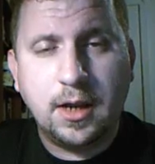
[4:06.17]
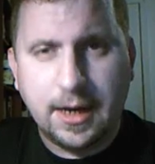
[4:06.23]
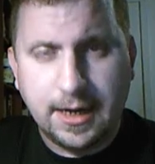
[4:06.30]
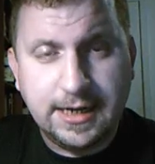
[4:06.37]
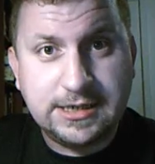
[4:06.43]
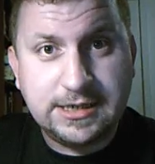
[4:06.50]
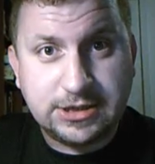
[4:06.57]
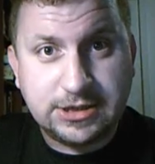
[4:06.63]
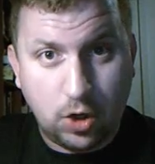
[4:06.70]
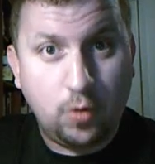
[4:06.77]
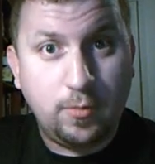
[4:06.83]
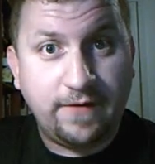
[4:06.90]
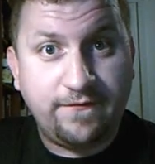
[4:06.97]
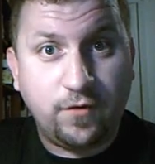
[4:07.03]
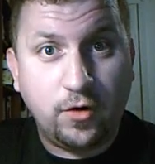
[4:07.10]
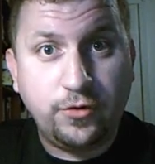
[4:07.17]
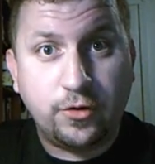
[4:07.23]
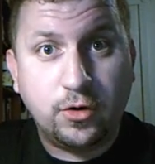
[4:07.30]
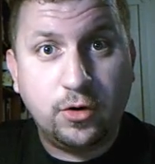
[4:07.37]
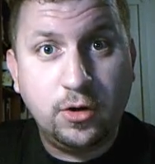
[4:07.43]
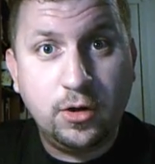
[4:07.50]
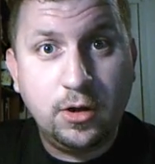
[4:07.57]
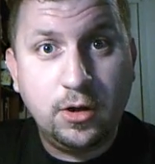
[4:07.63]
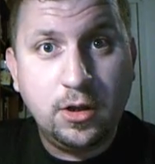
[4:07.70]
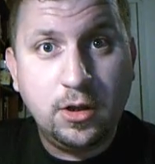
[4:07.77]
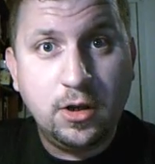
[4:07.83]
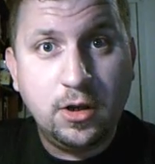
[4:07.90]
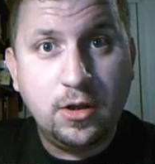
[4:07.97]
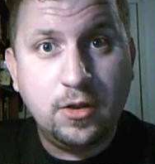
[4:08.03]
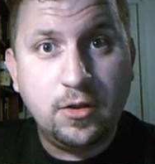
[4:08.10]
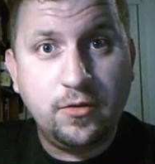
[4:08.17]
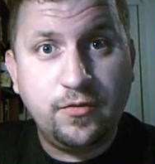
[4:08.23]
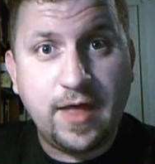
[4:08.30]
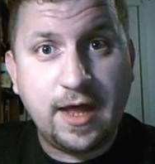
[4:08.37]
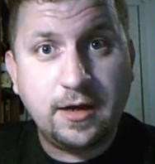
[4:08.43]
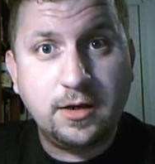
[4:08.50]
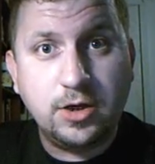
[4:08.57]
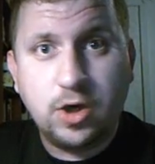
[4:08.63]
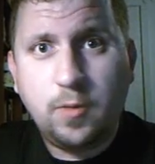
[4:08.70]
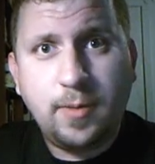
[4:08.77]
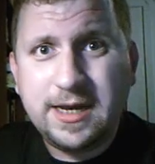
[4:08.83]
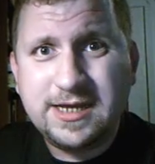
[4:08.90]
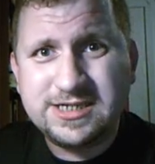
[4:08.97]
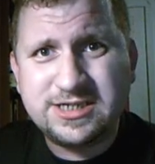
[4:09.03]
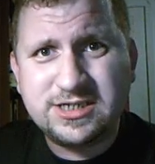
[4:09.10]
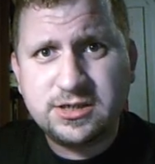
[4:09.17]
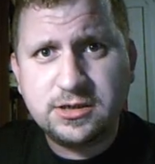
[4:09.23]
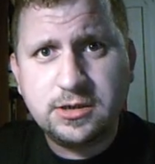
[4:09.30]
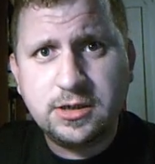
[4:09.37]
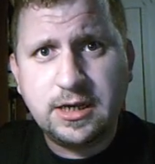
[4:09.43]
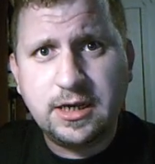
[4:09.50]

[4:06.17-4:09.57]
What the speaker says: And He told me further that nobody's